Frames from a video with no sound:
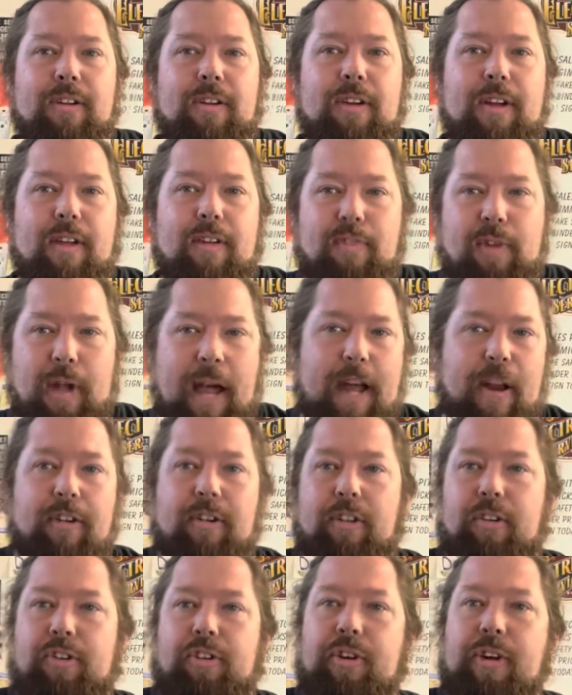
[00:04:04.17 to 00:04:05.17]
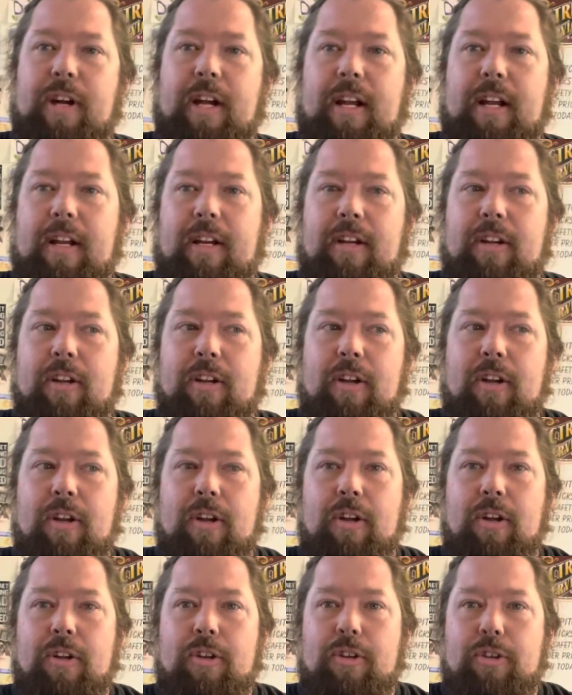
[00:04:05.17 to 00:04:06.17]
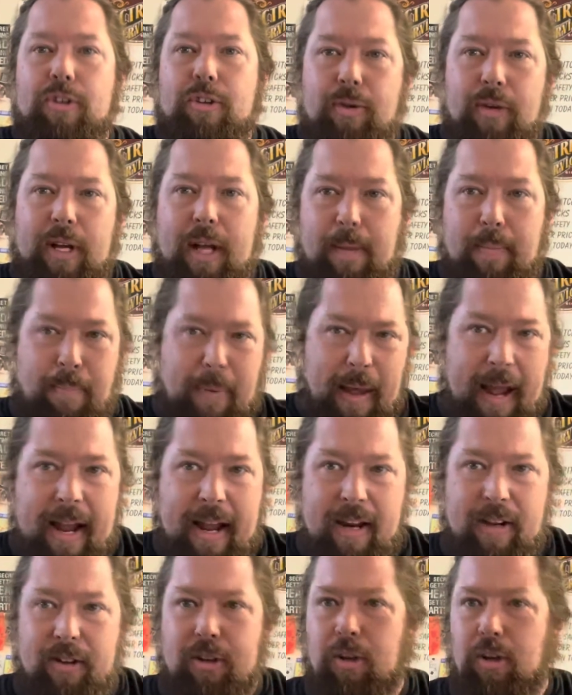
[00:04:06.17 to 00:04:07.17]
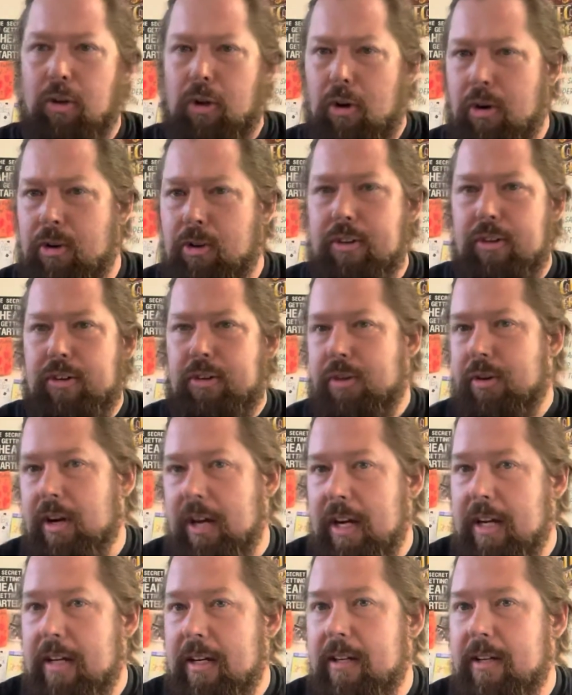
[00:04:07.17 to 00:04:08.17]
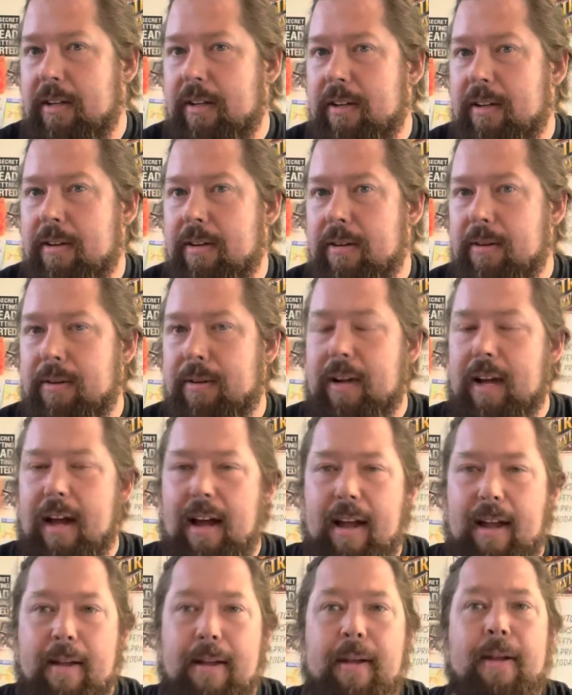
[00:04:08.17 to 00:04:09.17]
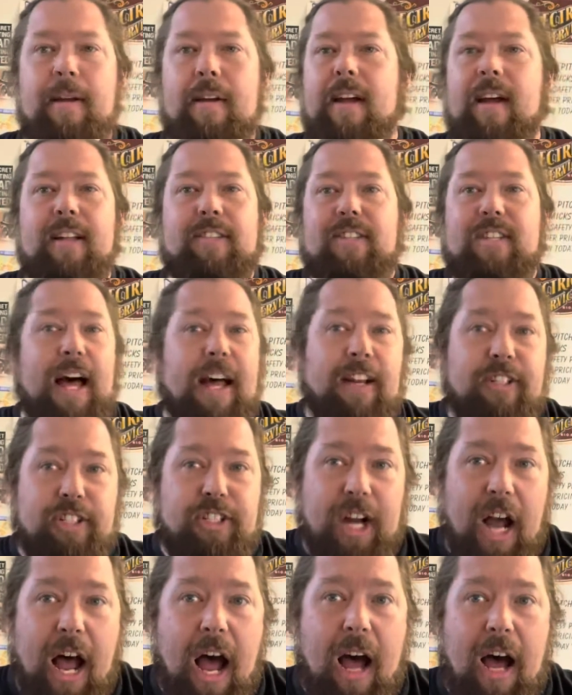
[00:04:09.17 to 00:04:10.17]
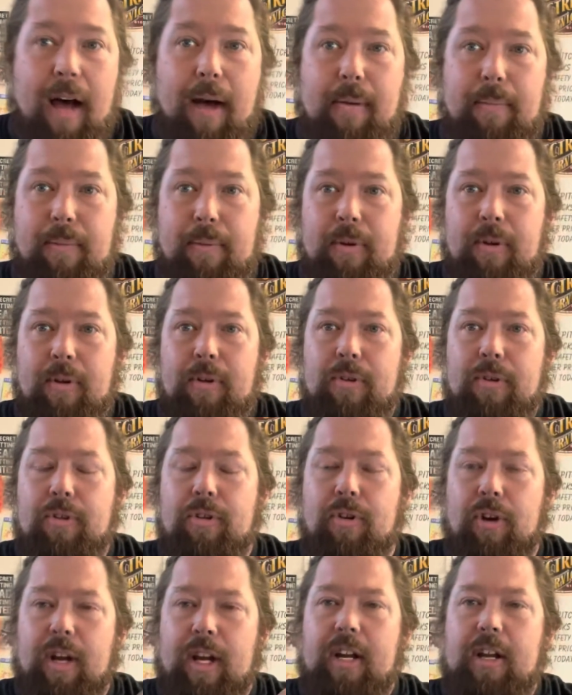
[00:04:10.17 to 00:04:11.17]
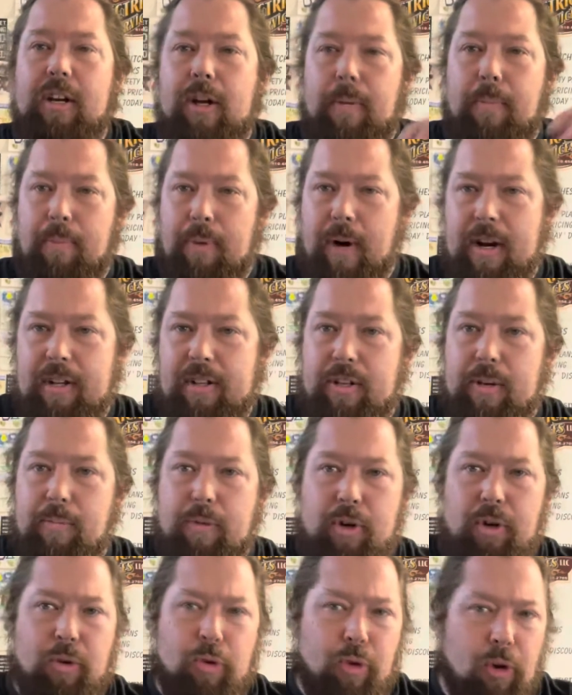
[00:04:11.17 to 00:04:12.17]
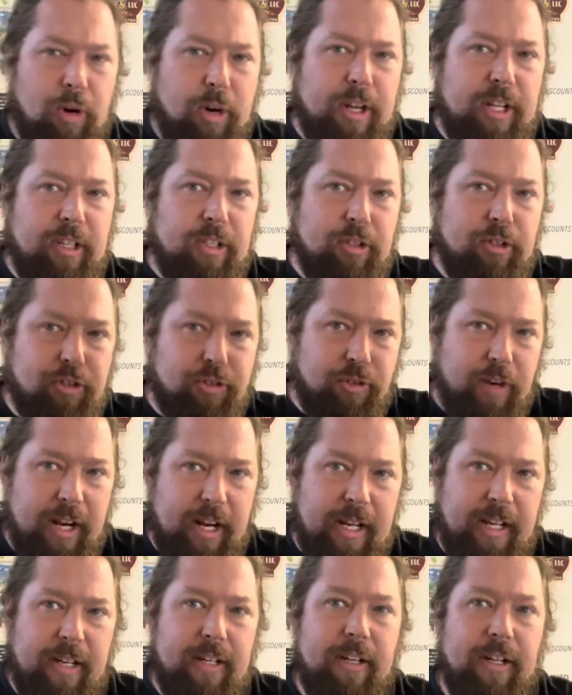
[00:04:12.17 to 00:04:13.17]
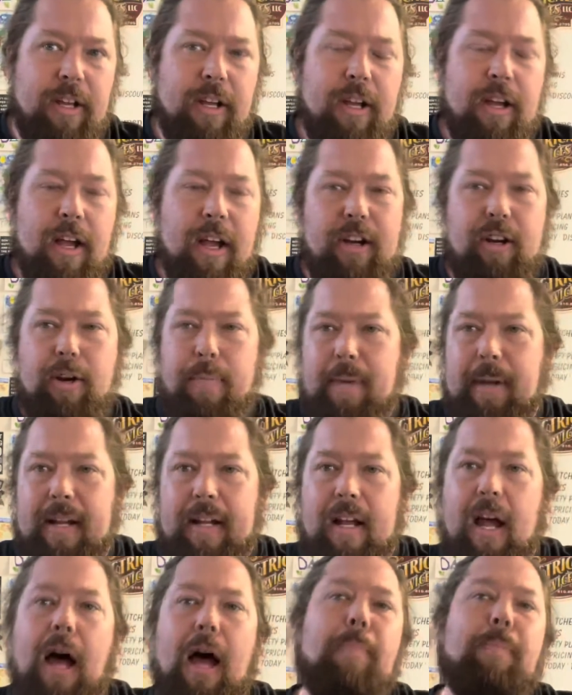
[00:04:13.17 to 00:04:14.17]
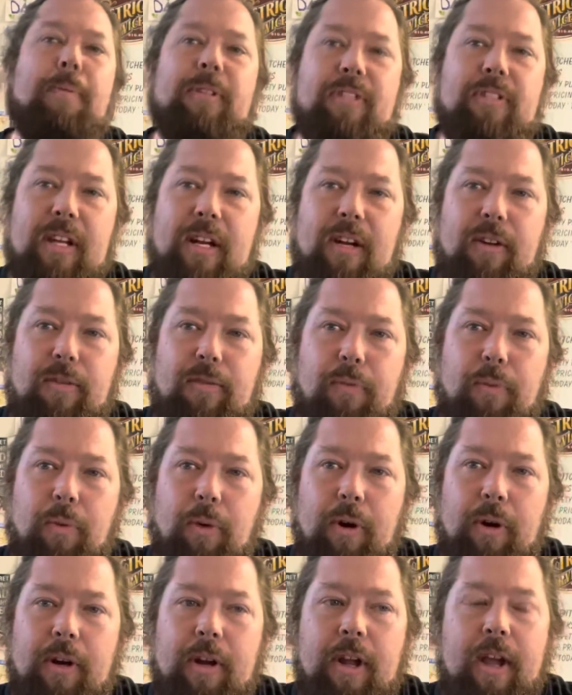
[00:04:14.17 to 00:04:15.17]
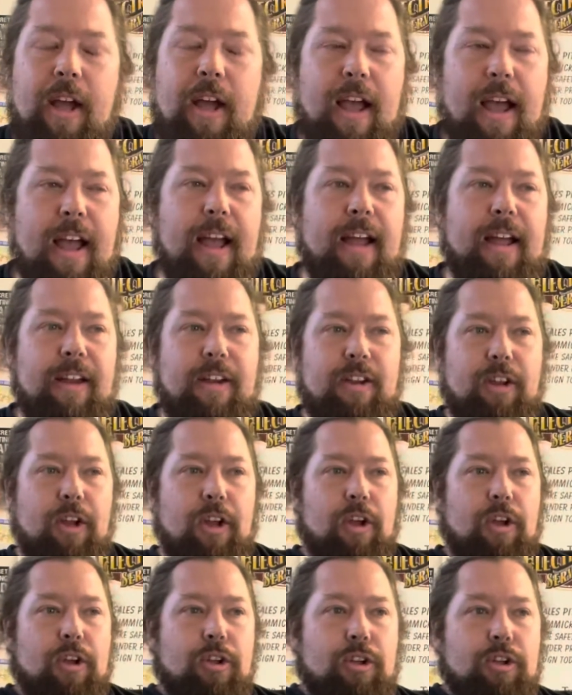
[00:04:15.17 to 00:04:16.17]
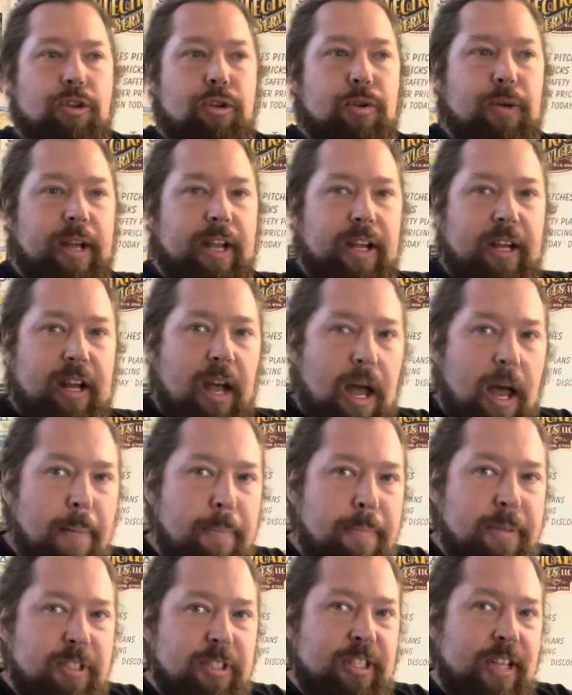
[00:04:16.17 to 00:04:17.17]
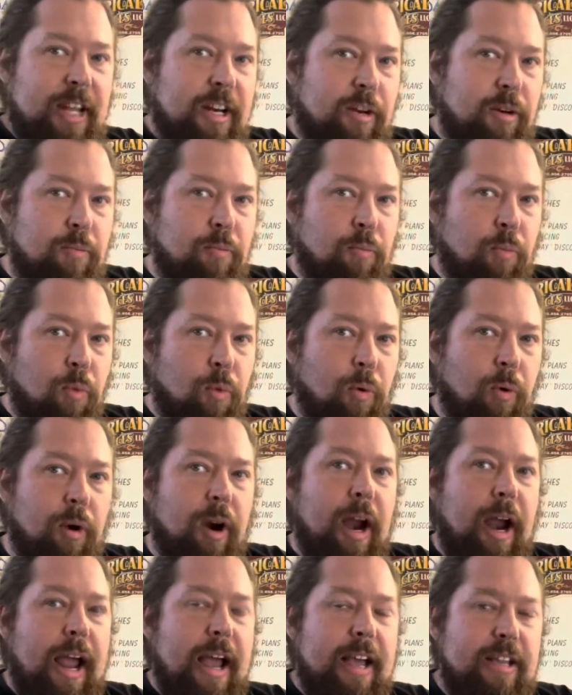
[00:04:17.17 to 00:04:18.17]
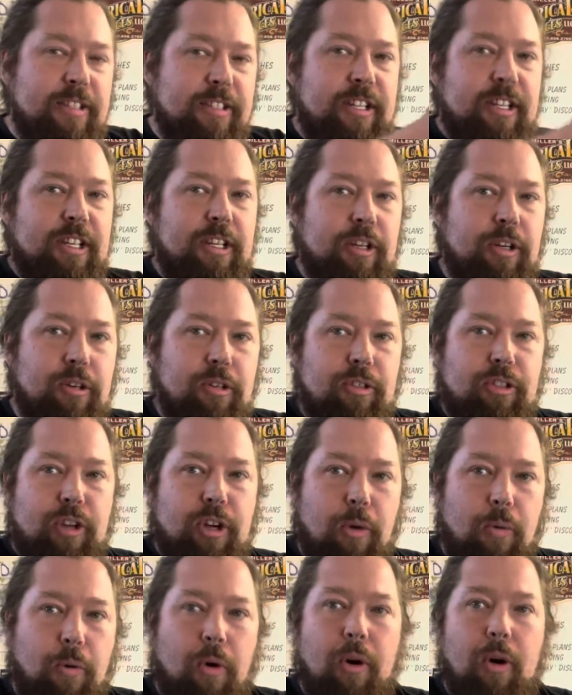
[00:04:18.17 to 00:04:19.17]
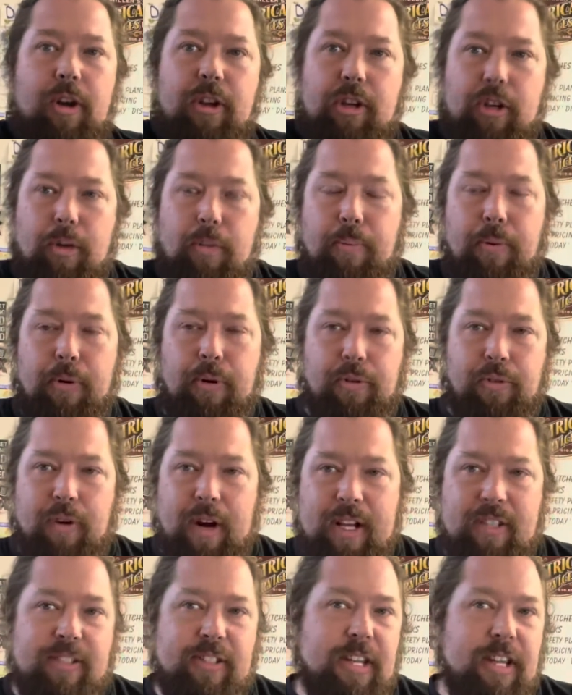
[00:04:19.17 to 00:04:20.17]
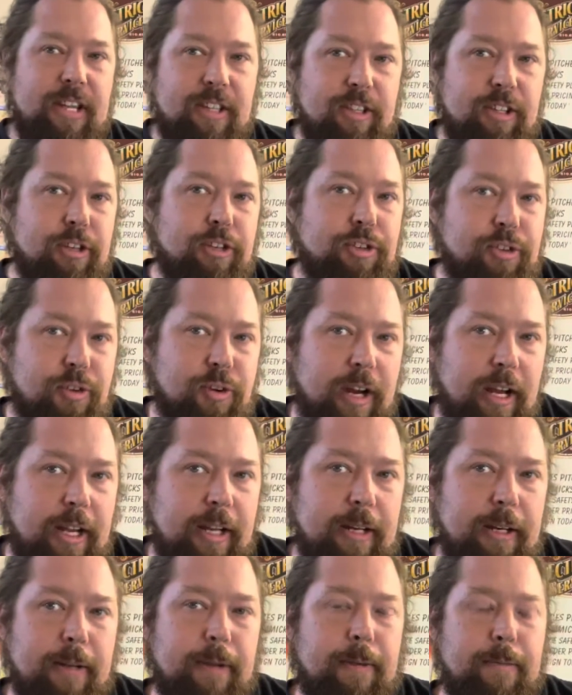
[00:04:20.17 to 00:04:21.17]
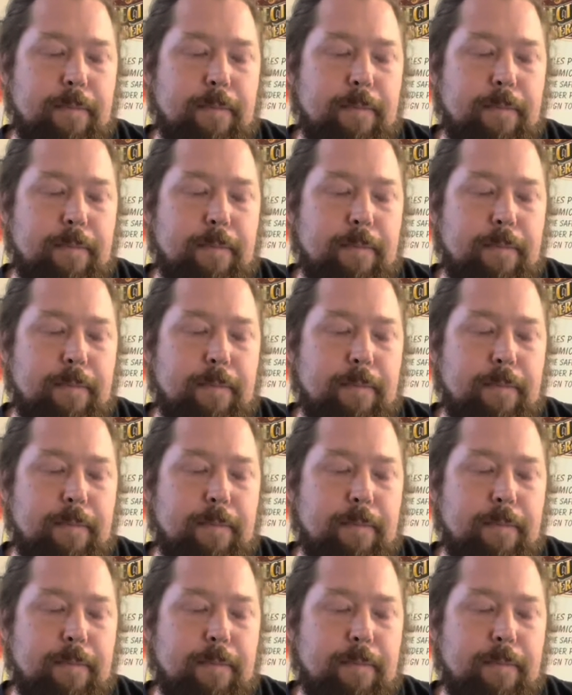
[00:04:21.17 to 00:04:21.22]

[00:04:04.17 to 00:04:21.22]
if you enter the trade, you get paid to learn the trade, okay? It's not a job. You're in an apprenticeship. You're learning the trade and you're being compensated for it. And you get compensated more as the years go on and you progress in the trade.